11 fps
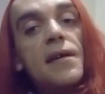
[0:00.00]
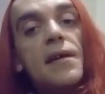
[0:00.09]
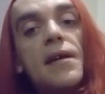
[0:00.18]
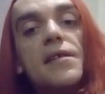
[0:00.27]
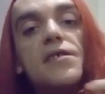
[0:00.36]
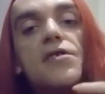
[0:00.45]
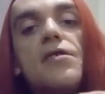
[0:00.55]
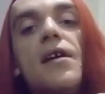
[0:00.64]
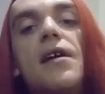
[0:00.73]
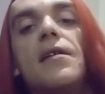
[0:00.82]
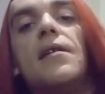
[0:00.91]
And it's just
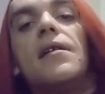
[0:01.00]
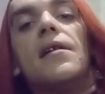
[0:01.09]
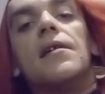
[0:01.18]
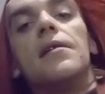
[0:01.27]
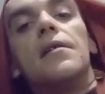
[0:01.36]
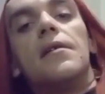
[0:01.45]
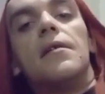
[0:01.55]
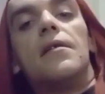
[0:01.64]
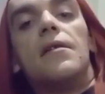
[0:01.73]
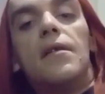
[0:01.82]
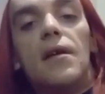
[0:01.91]
like, yeah.
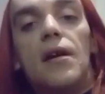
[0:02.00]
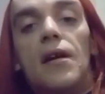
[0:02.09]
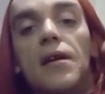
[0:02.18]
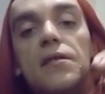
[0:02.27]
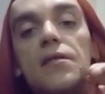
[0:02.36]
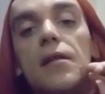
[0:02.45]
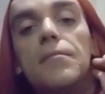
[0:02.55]
And I ended